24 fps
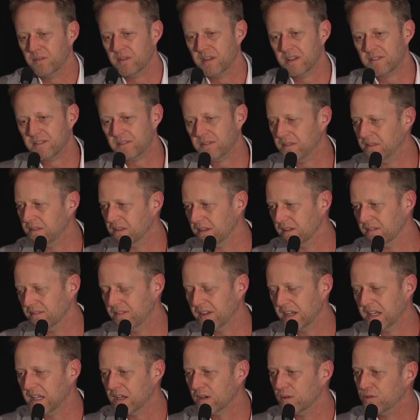this the
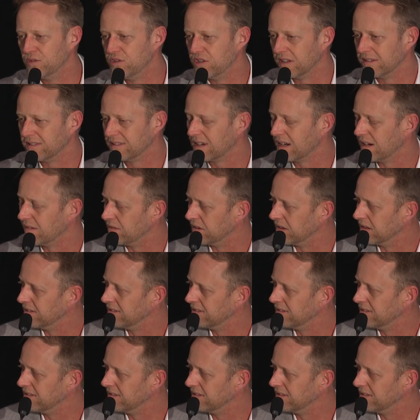video just covered